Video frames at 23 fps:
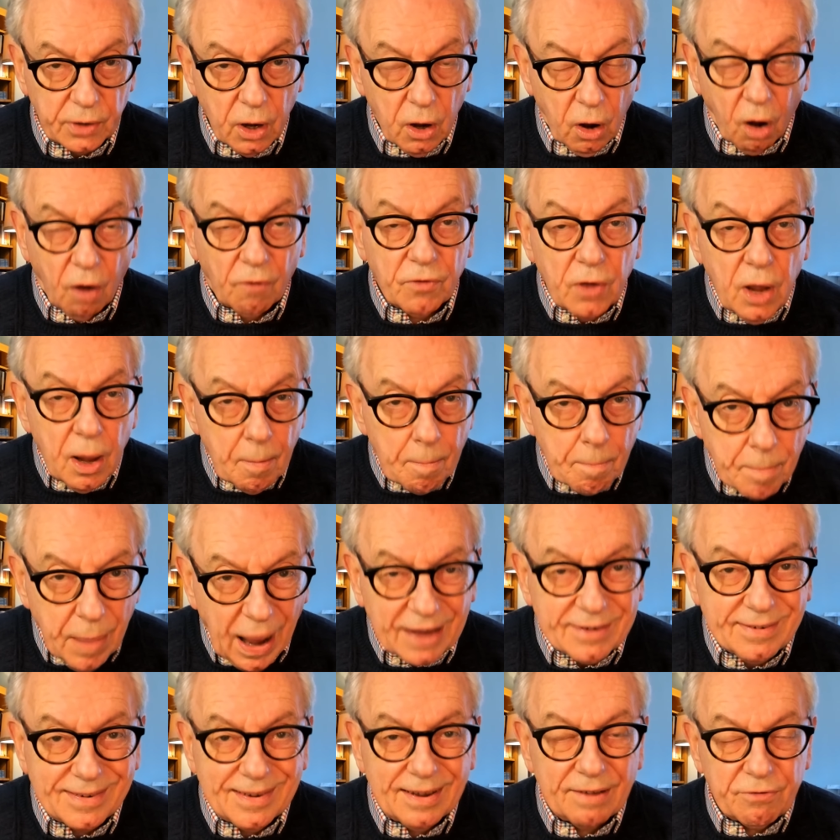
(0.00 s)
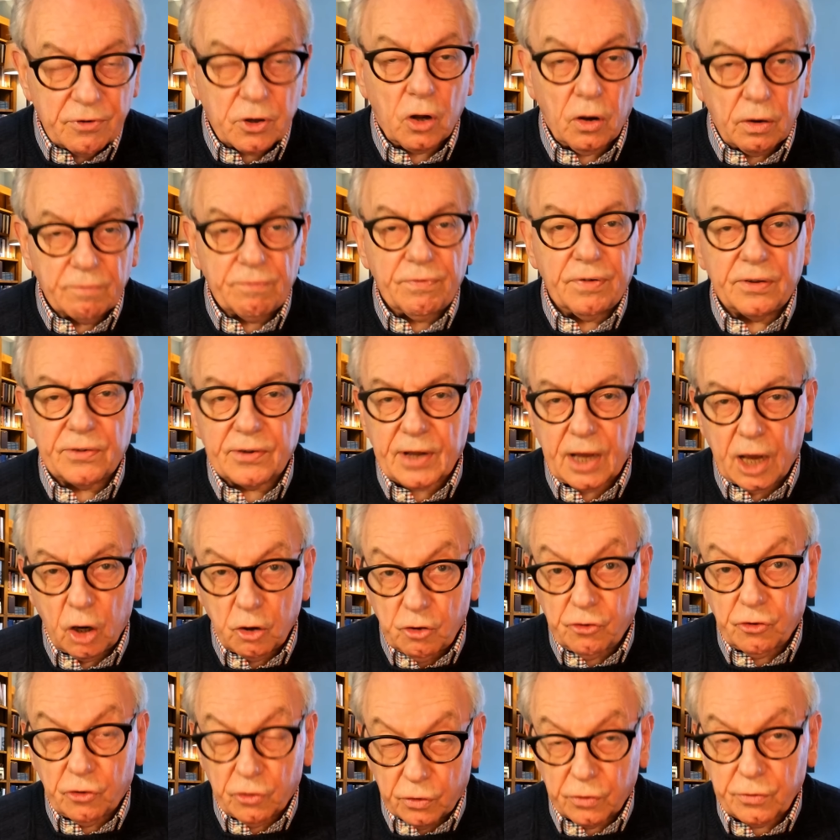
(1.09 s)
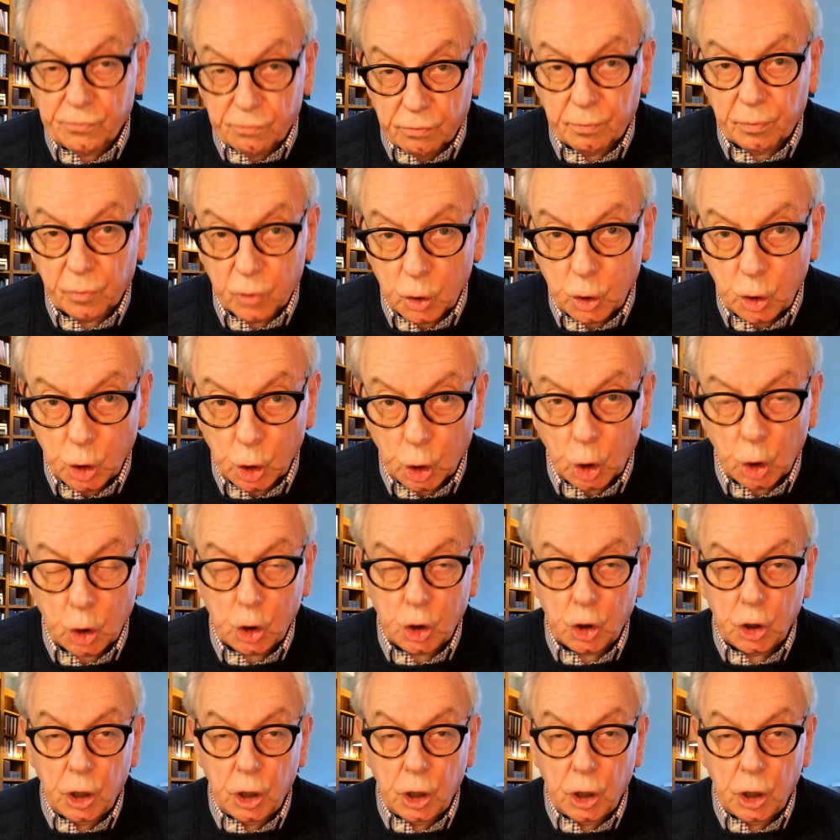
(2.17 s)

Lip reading: of massive confiscations from the church.